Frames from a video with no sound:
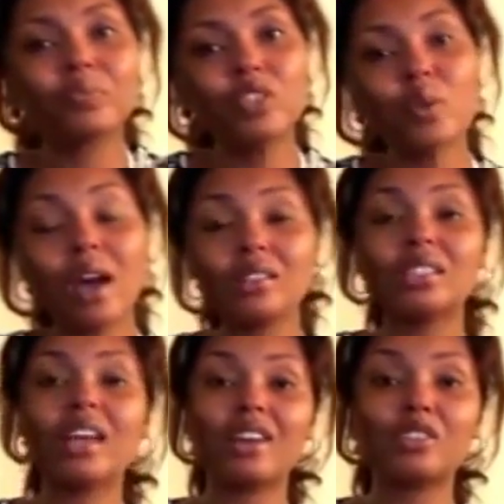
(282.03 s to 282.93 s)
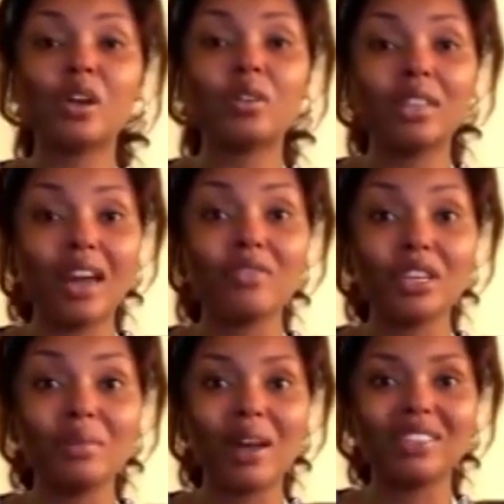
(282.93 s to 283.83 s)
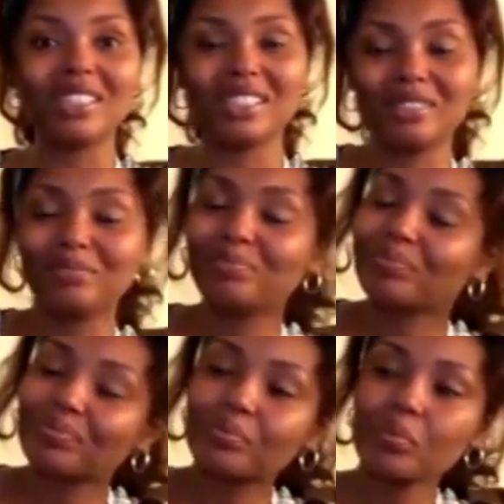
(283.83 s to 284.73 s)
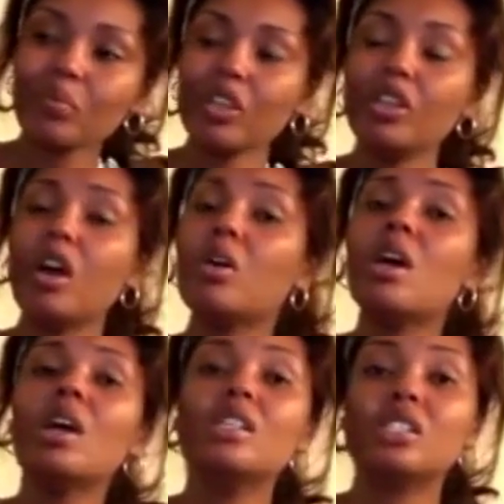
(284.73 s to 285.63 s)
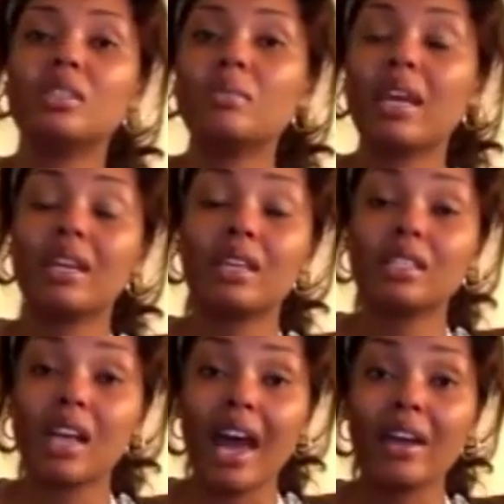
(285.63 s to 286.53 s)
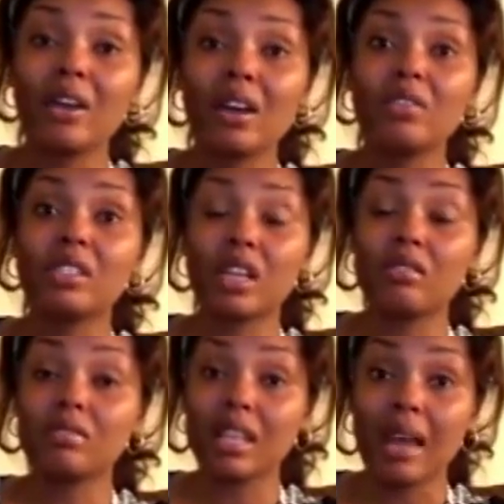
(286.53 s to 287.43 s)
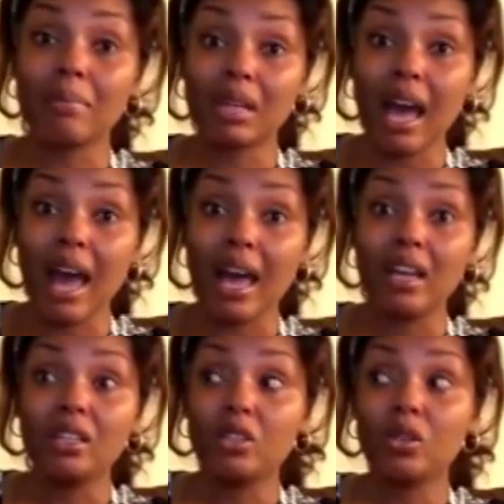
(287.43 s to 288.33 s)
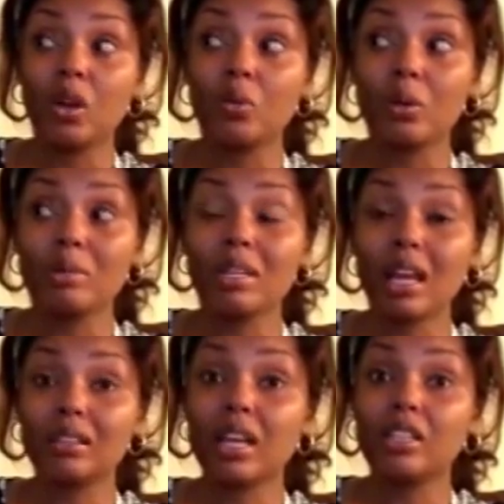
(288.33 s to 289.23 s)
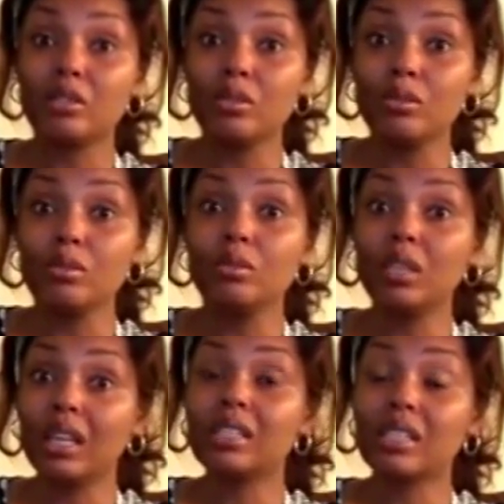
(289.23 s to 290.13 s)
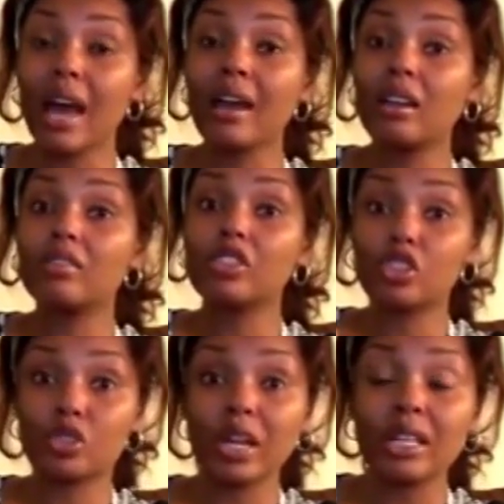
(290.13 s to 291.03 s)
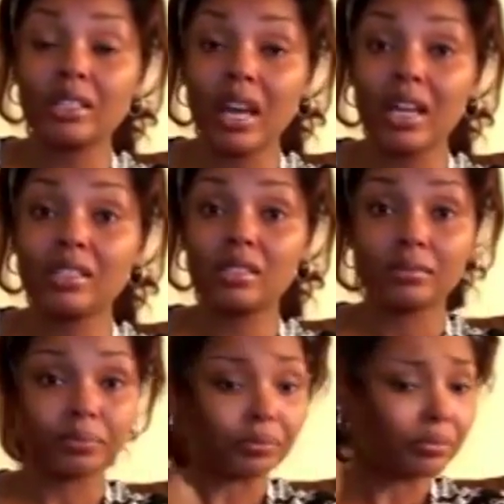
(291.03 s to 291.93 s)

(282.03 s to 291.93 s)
You all see how strongly I feel about this. She may get tired of a certain type of guy. Women like that do get tired of the straight lace,